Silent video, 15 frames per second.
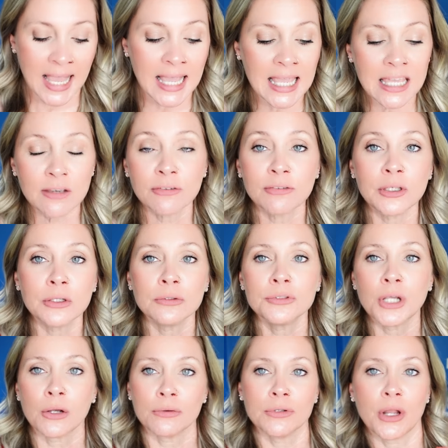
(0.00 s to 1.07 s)
If you
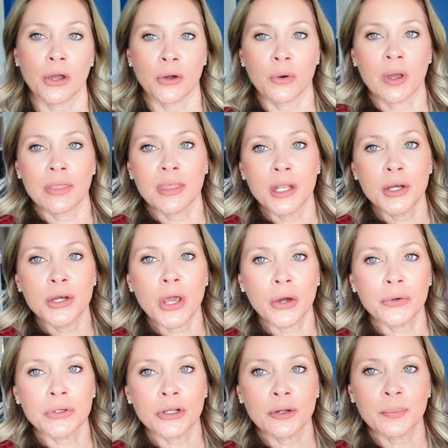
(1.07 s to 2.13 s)
don't know, the
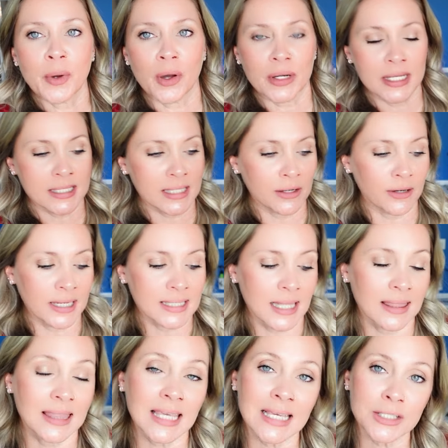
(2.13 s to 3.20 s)
Know Your Body series,
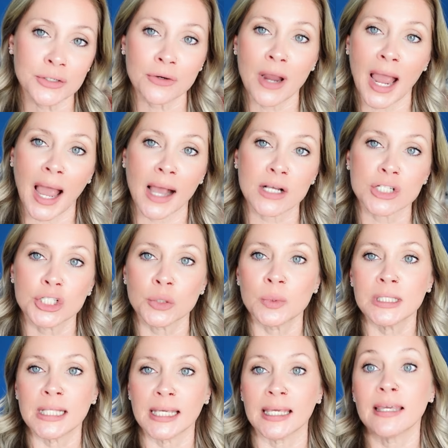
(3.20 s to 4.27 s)
these are
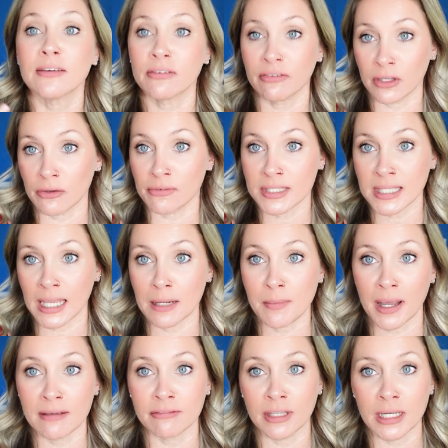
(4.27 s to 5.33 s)
actually, if you've seen
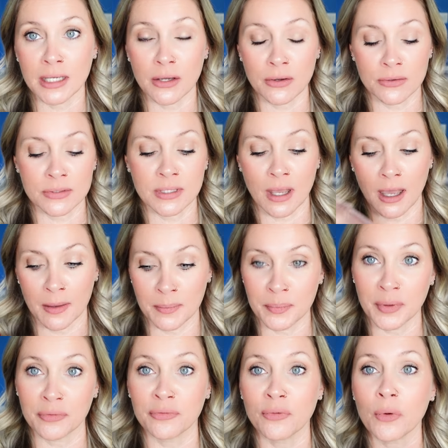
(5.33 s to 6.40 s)
my videos um,
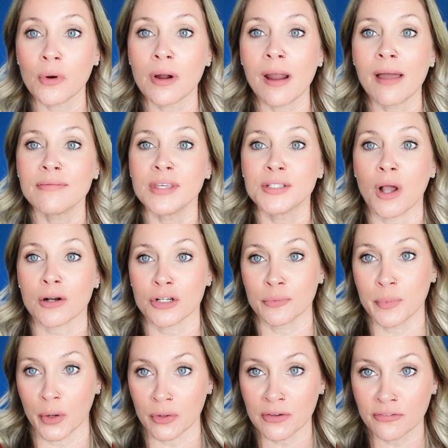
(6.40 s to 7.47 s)
before of the Doctor
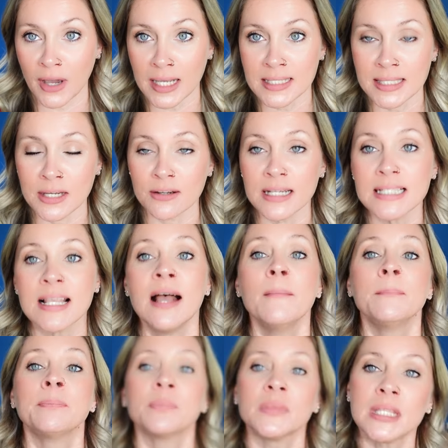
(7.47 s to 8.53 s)
Bonafide series,
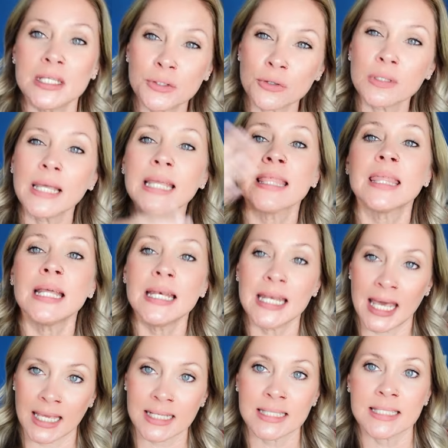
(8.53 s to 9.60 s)
these are like the
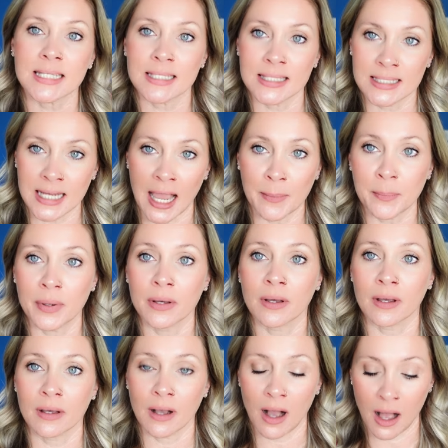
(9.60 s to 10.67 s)
next step
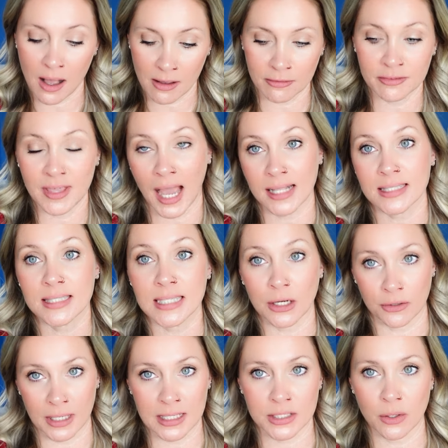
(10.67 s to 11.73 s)
of that
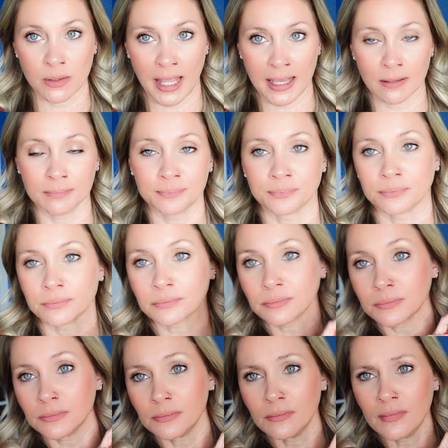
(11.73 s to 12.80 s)
series. So like,
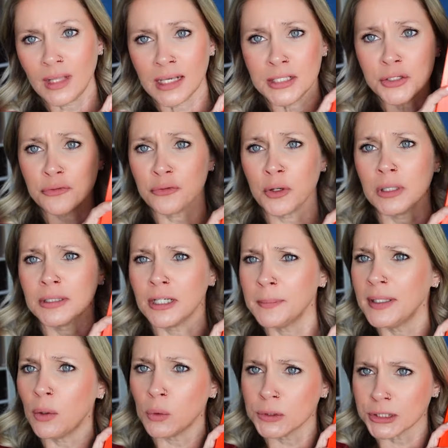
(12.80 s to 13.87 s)
these are for a little
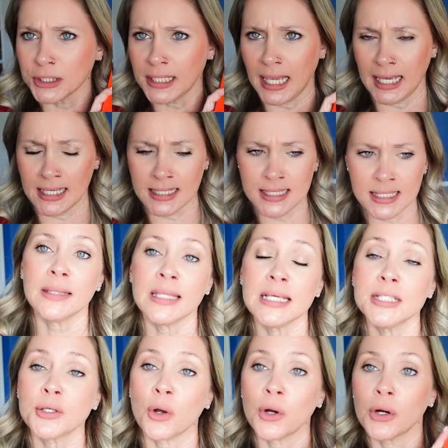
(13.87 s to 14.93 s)
bit older kids.
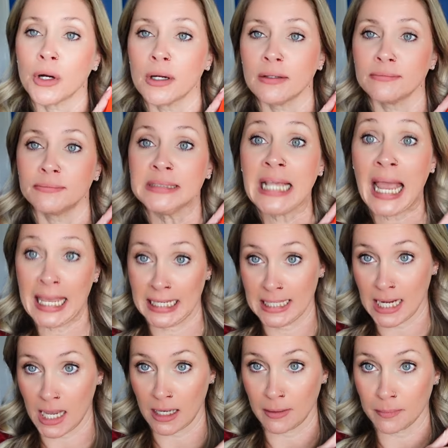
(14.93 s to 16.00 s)
These are ten and
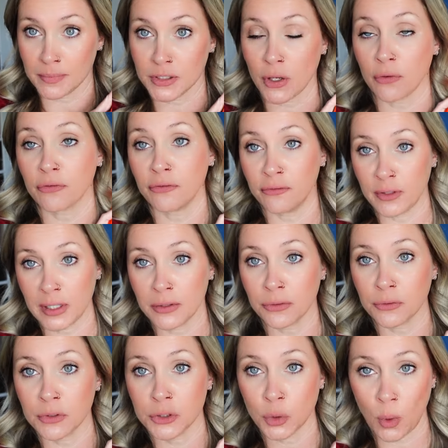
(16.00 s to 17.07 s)
up, so fifth
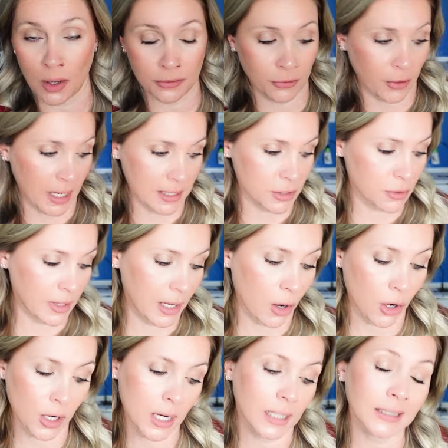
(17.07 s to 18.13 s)
through twelfth grade. So they
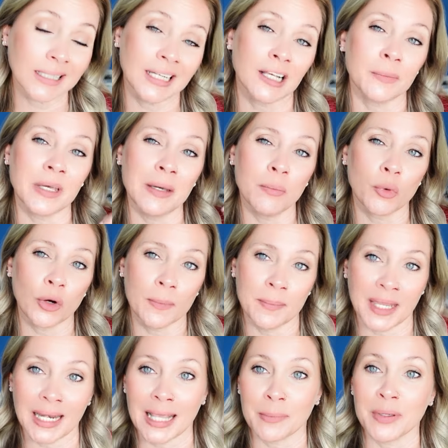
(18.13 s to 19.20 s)
are a little bit more
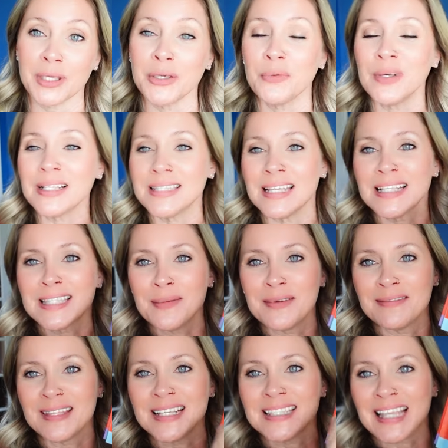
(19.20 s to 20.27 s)
meaty, but you will see some
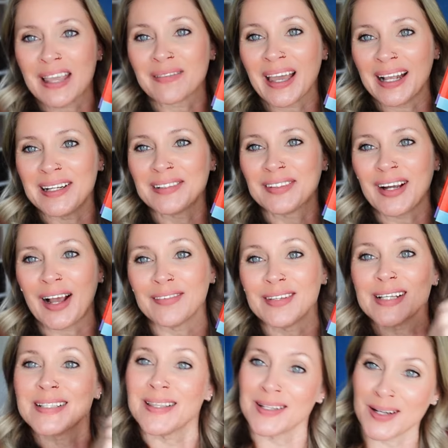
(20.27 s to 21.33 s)
of these same kind of
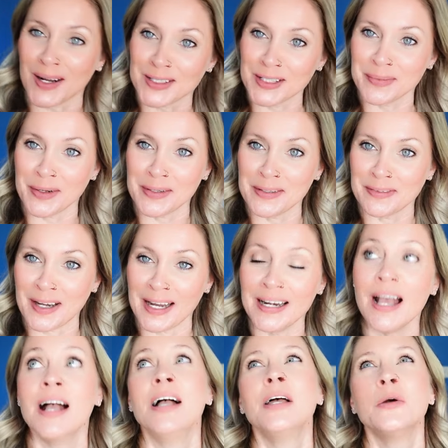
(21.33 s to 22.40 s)
graphics in the Doctor
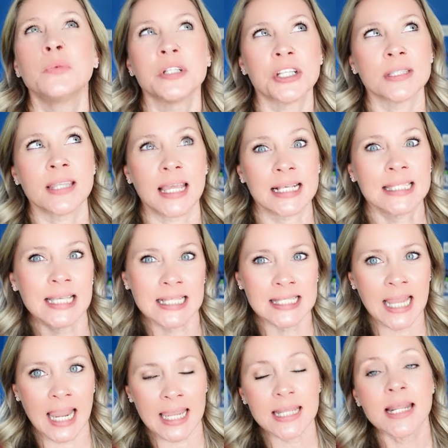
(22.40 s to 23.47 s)
Bonafide, which is like six
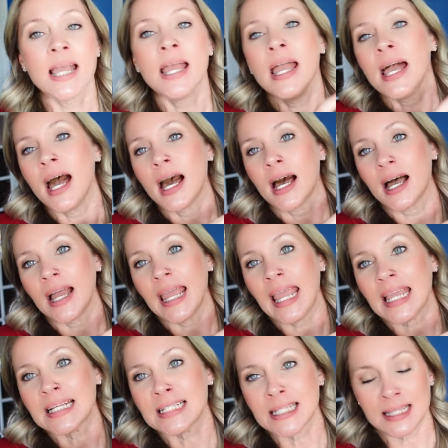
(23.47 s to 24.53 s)
to eight, uh,
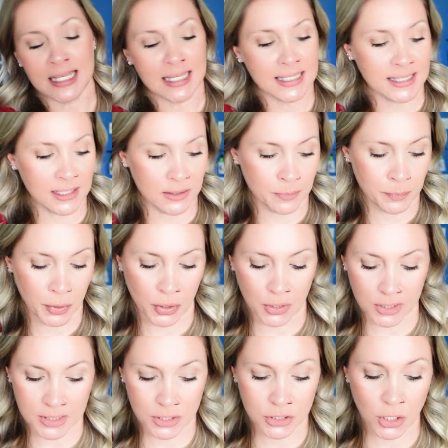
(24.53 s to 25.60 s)
and these
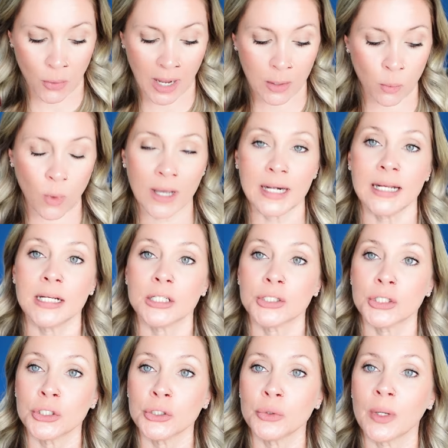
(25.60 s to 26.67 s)
books. So I wanted
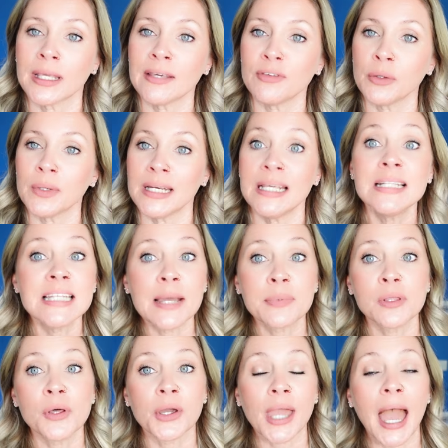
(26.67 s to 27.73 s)
to give you an
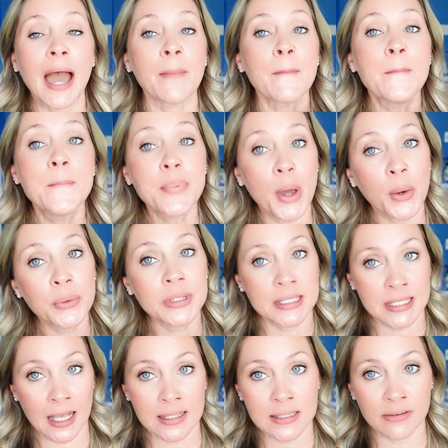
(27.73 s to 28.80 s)
in-depth look at both
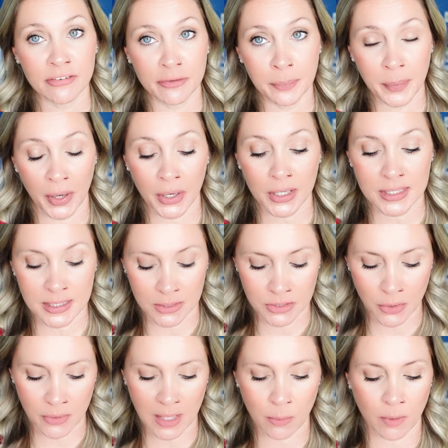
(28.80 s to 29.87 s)
sets of books,
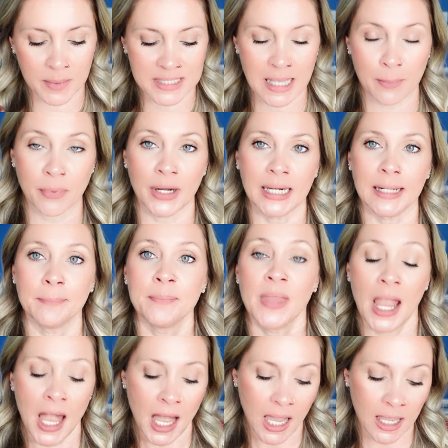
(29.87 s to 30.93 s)
so they will be separated.
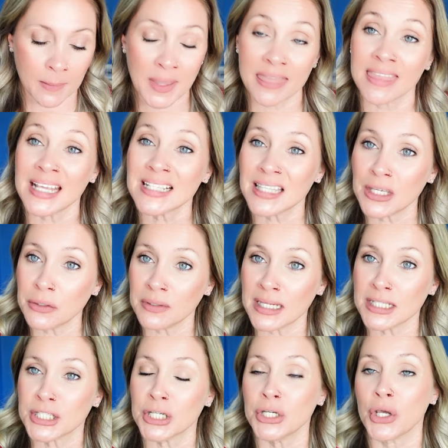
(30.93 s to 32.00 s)
Um, things that you
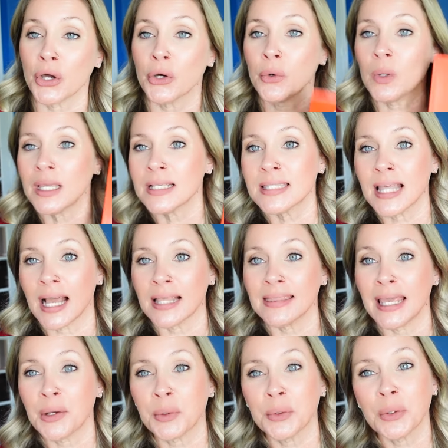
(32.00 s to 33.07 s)
need to know is that
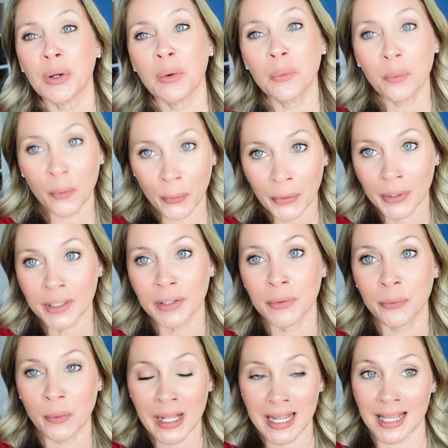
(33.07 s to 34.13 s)
they are award
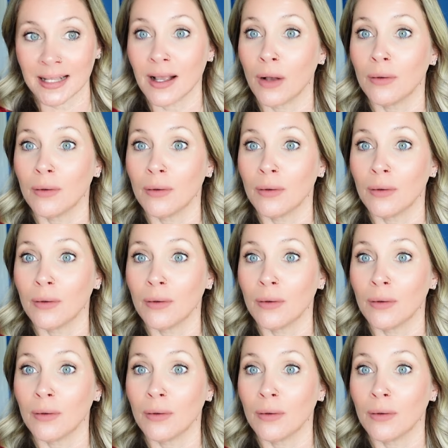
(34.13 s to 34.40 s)
winning.